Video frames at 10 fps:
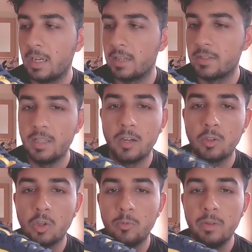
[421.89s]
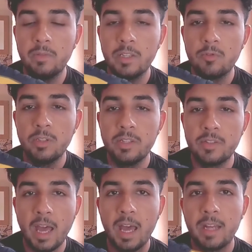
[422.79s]
it's Dunk Low. We've literally
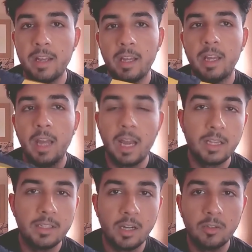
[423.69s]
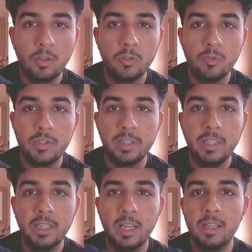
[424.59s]
had hella Dunk Lows
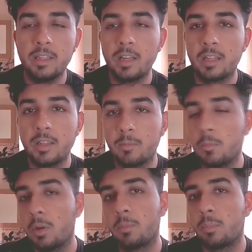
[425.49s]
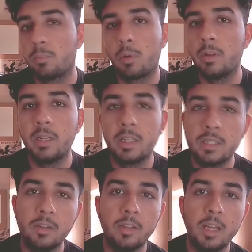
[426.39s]
recently, and yeah, we're probably going to
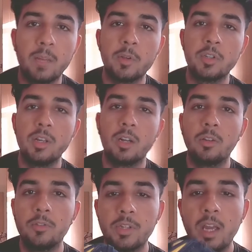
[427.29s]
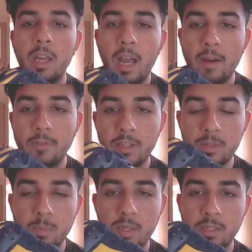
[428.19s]
continue to get a bunch of Dunk Lows after
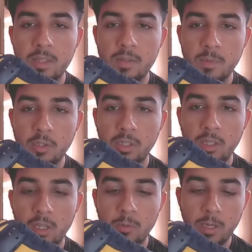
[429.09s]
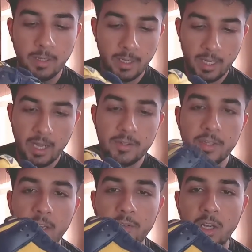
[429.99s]
this. But this Michigan colorway is a
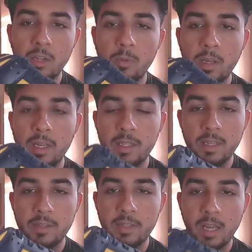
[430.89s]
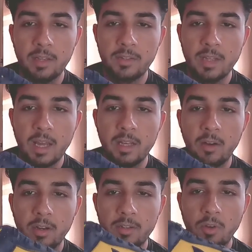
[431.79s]
nice colorway. It does kind of stand
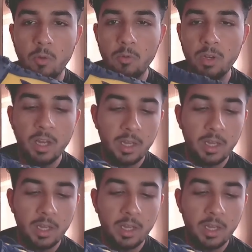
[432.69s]
on its own